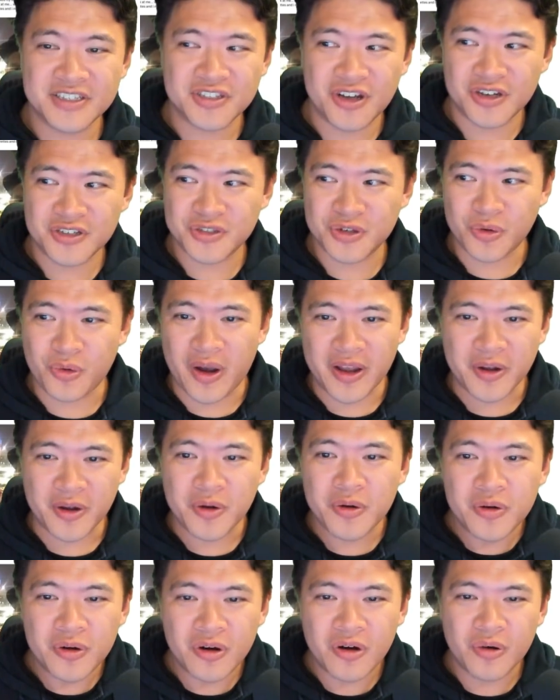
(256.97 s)
This is also quite
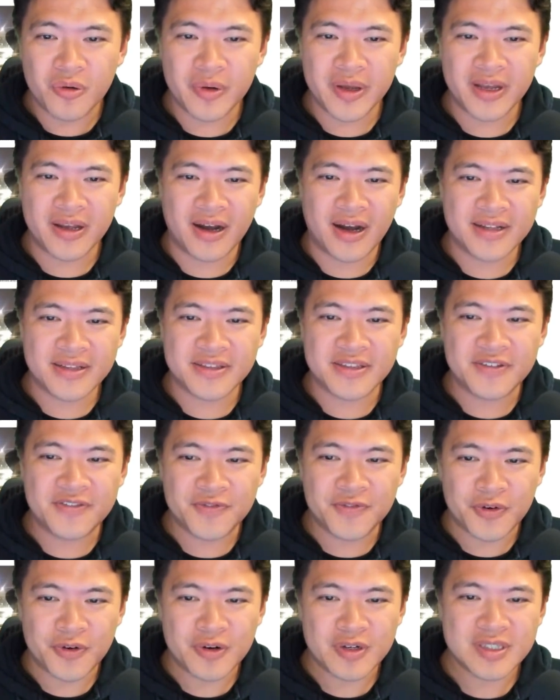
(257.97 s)
cool. We got the
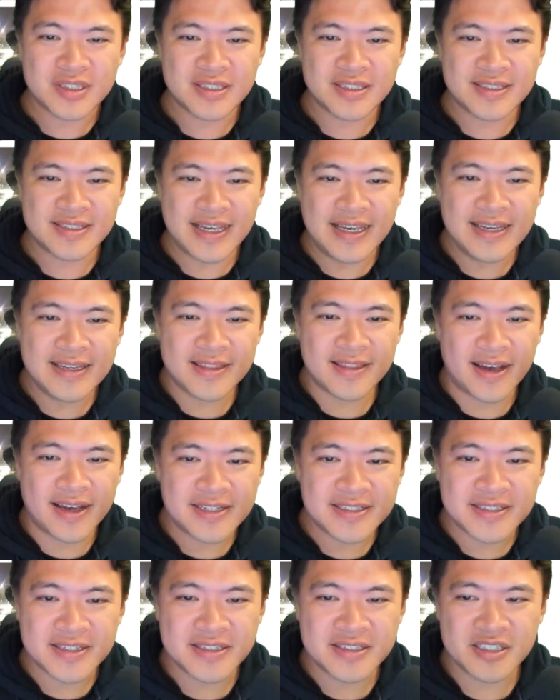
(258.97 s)
first
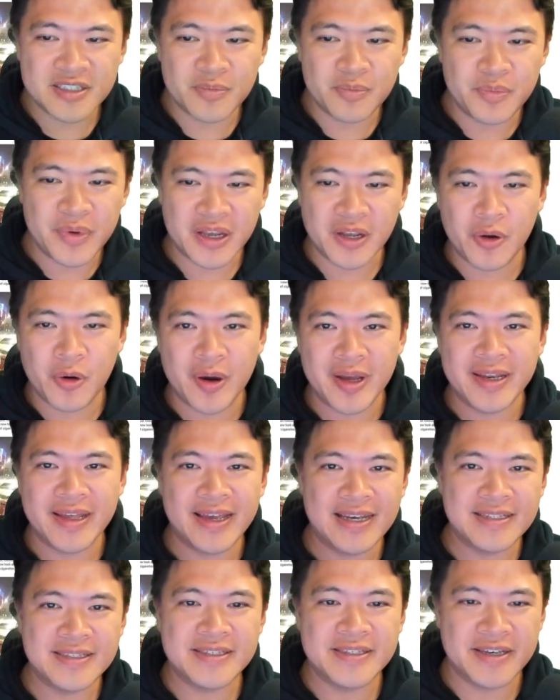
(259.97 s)
state-licensed
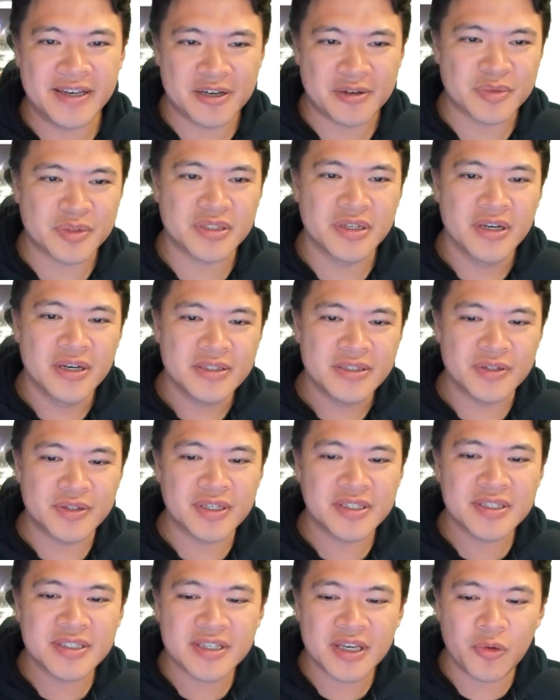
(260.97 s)
Bitcoin ATMs. So
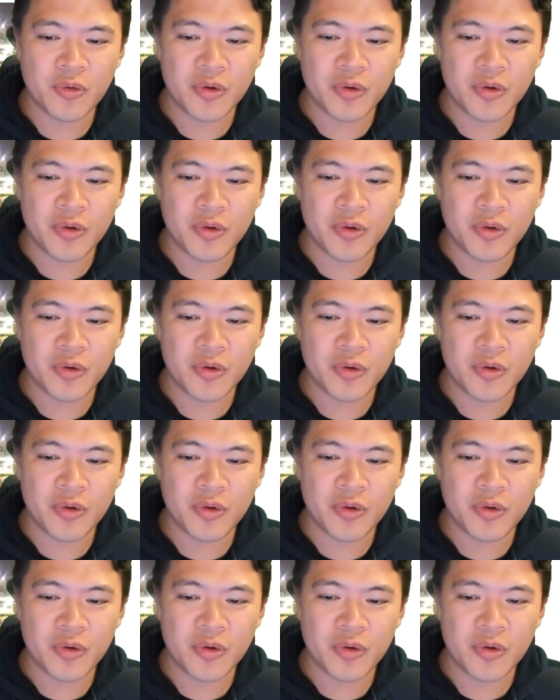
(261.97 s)
this